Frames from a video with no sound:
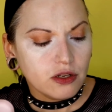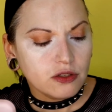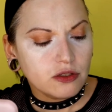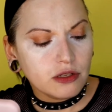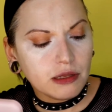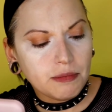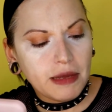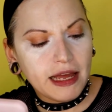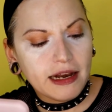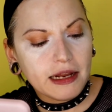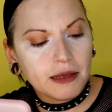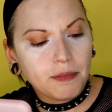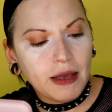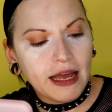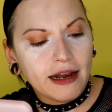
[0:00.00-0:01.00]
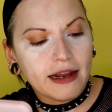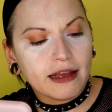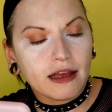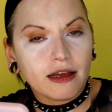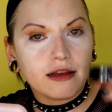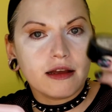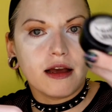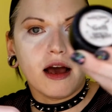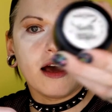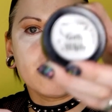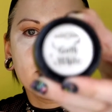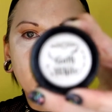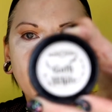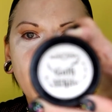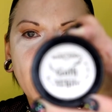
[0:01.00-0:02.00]
to the Manic Panic
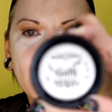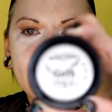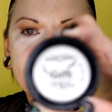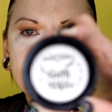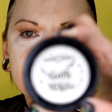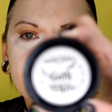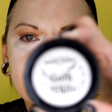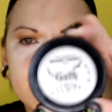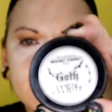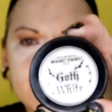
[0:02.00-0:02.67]
Goth White.